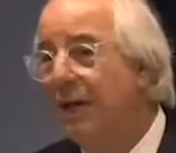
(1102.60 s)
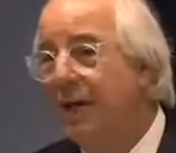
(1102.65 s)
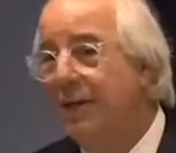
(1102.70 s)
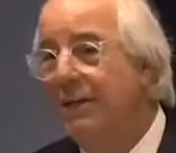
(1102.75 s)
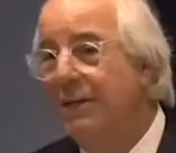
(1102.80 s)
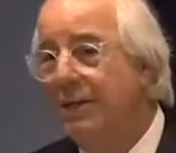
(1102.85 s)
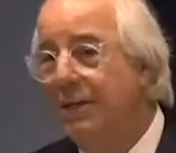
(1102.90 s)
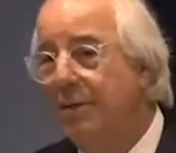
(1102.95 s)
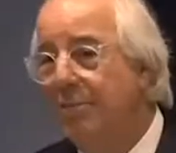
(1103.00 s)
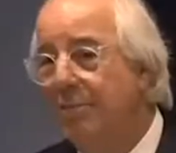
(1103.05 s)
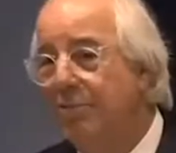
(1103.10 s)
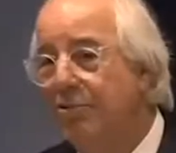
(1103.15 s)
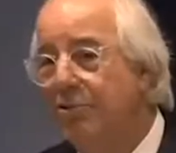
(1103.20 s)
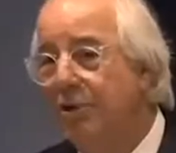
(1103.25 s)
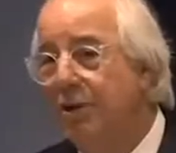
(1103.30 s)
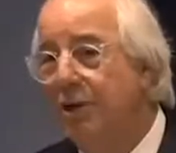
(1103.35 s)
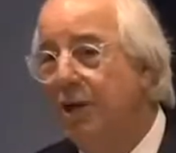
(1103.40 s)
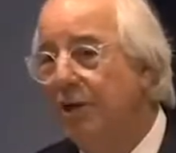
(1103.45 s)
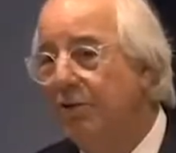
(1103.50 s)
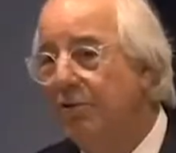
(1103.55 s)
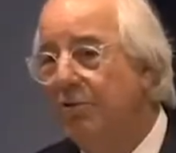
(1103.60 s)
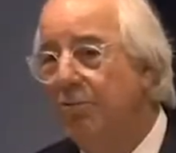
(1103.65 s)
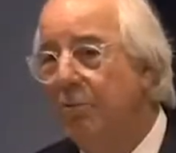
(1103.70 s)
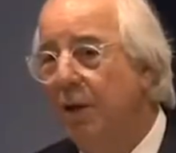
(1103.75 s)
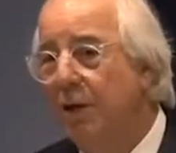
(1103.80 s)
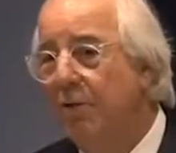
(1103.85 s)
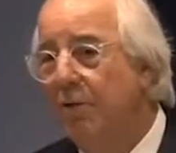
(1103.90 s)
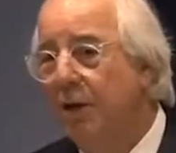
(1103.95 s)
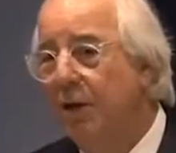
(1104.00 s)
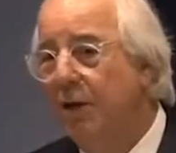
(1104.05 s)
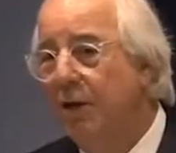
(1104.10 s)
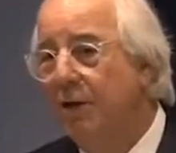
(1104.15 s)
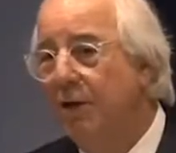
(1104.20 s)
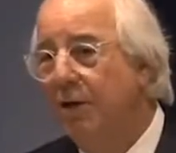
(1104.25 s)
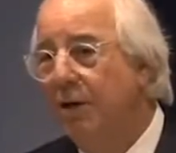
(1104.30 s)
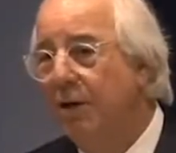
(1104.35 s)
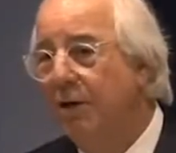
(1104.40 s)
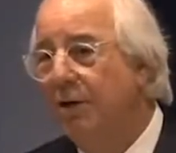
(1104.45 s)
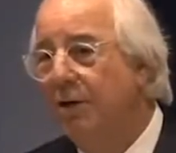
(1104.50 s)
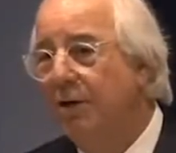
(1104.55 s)
I go to the ATM machine, I use my
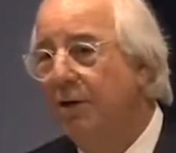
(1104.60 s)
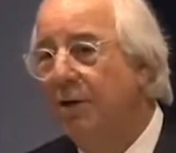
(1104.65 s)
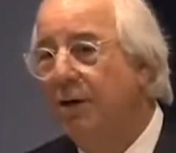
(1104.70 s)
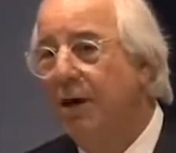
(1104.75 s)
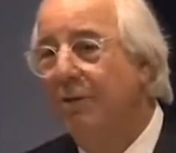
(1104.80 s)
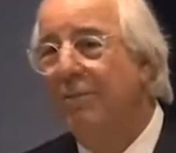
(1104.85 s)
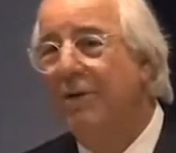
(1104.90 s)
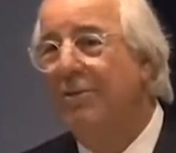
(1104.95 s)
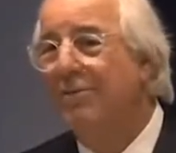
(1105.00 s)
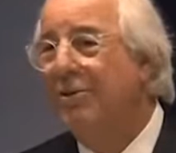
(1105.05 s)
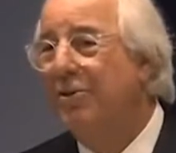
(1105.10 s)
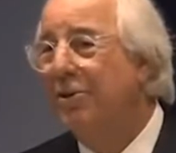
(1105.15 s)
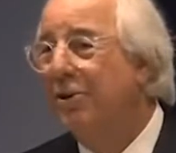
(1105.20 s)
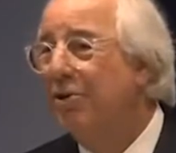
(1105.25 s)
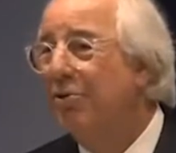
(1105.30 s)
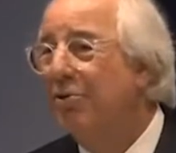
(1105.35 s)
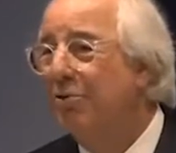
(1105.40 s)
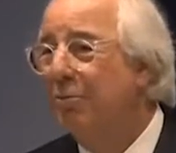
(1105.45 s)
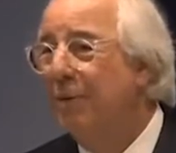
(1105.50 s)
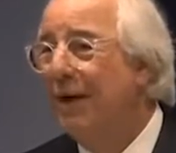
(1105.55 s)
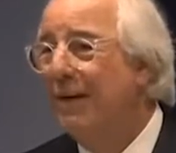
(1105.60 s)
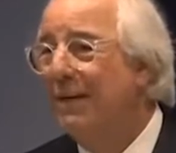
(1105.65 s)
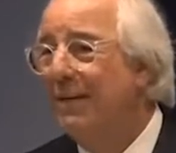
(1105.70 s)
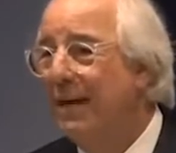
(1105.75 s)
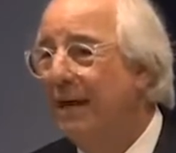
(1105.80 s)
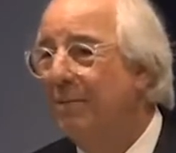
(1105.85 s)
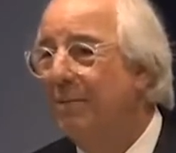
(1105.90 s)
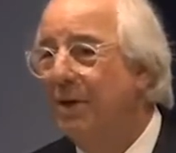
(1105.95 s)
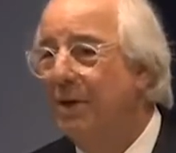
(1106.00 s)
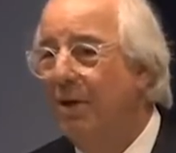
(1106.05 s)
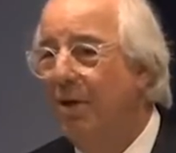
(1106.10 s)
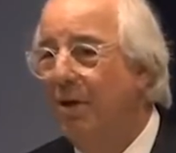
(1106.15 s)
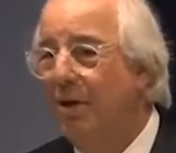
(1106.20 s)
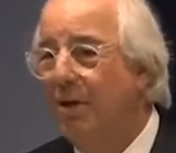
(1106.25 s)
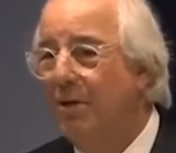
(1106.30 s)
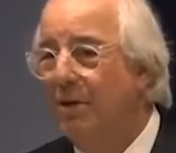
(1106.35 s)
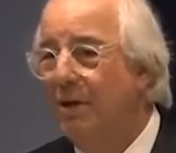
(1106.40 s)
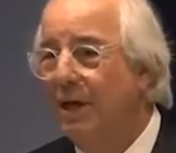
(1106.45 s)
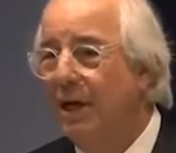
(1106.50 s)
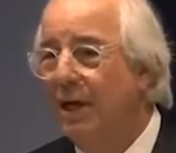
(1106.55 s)
credit card. I'm not going to use my debit
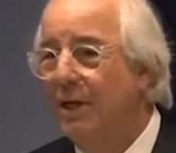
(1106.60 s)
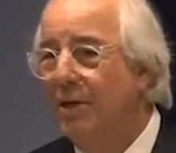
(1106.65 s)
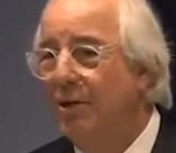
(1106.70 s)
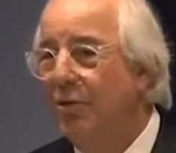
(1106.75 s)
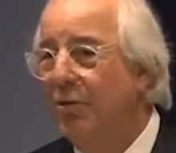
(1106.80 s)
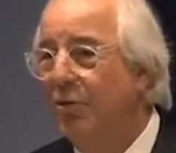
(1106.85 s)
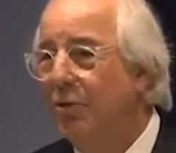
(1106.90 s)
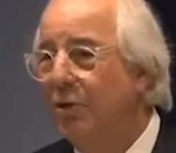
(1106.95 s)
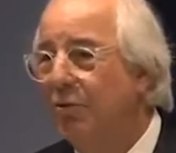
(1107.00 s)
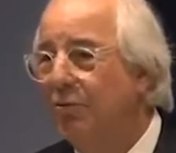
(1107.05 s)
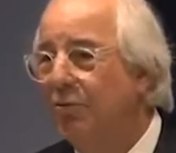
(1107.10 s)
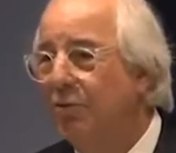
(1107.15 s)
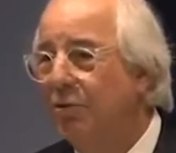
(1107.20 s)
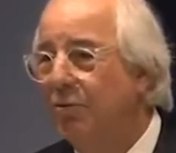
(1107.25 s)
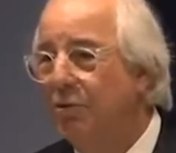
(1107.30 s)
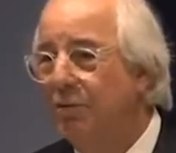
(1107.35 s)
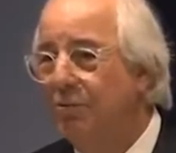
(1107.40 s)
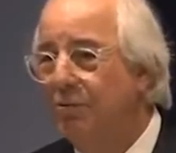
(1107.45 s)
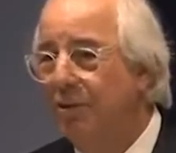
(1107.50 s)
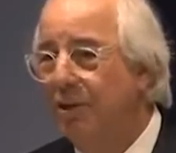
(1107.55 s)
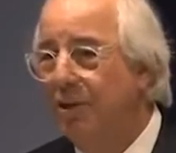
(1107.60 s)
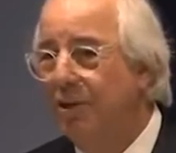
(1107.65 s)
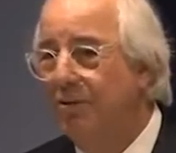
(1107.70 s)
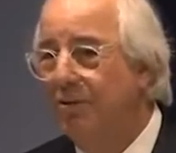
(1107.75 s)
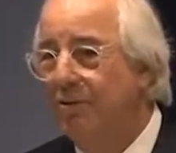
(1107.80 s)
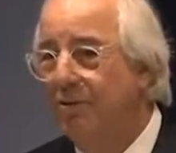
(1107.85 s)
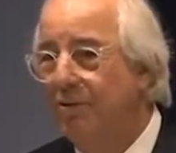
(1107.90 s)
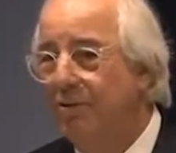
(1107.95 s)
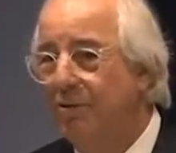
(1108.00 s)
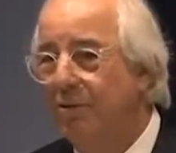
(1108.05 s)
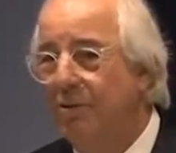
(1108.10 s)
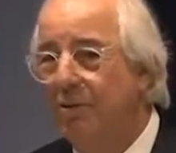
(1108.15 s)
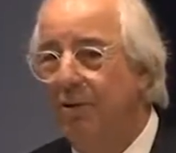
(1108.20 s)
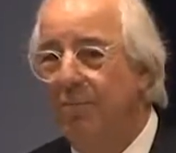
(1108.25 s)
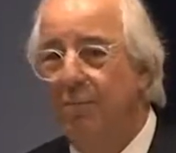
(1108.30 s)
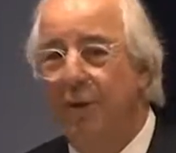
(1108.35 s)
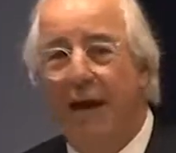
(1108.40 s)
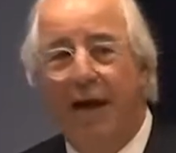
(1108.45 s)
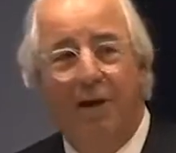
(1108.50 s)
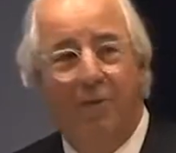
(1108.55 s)
card to get euros overseas
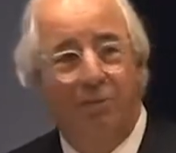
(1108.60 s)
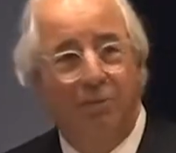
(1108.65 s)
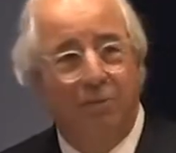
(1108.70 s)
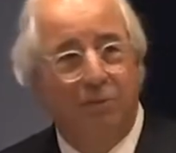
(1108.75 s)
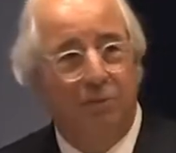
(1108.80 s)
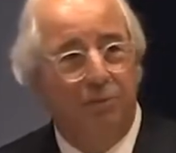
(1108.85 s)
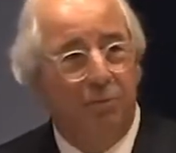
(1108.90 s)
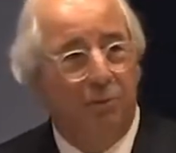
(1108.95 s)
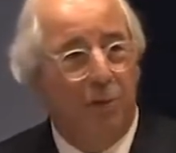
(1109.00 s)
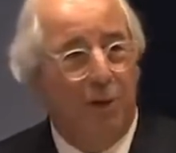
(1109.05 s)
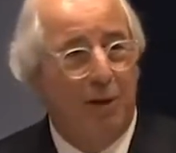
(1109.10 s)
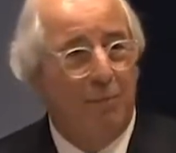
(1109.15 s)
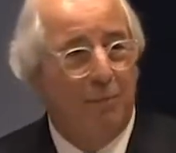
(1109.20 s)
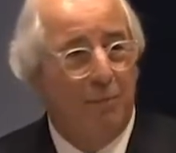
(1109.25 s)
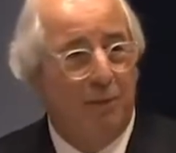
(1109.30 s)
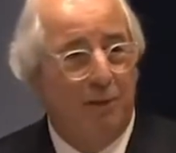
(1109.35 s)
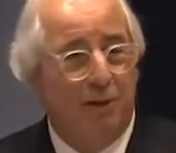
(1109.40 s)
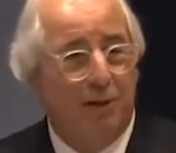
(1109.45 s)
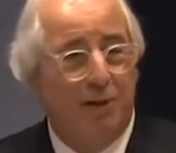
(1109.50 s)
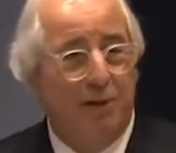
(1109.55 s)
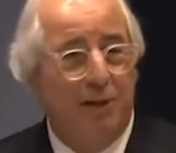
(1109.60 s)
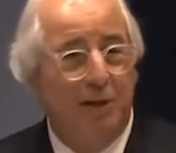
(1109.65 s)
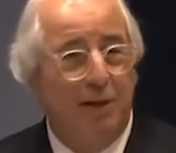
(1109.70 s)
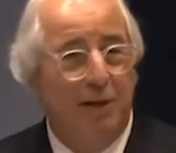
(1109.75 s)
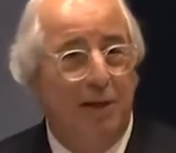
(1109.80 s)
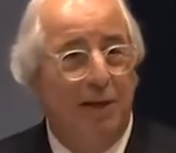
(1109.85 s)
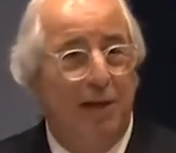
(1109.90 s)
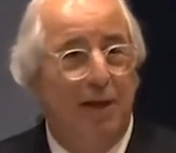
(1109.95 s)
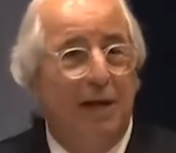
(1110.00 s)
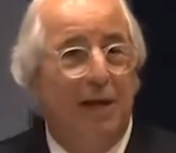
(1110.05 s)
or pounds in Great Britain.